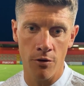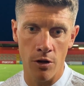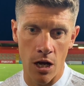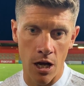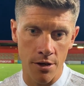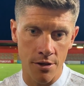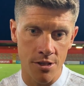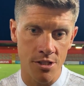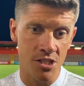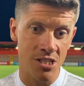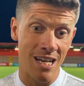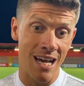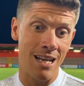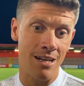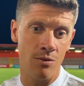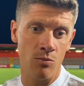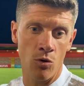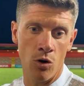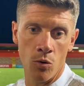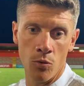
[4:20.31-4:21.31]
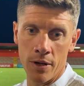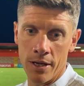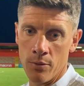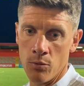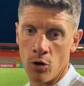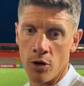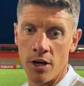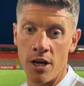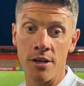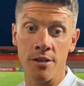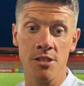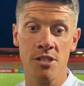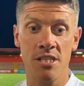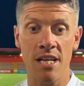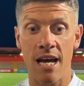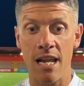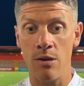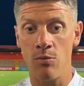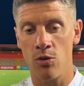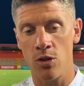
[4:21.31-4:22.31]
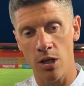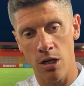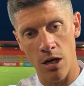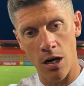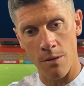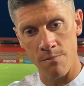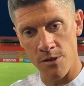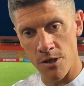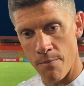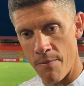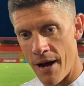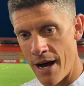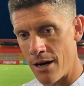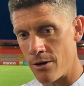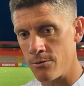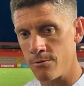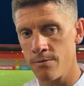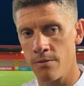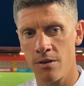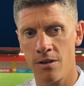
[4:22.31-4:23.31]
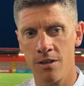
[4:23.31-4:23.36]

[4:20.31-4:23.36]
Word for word: understanding what we want, understanding what the club's about.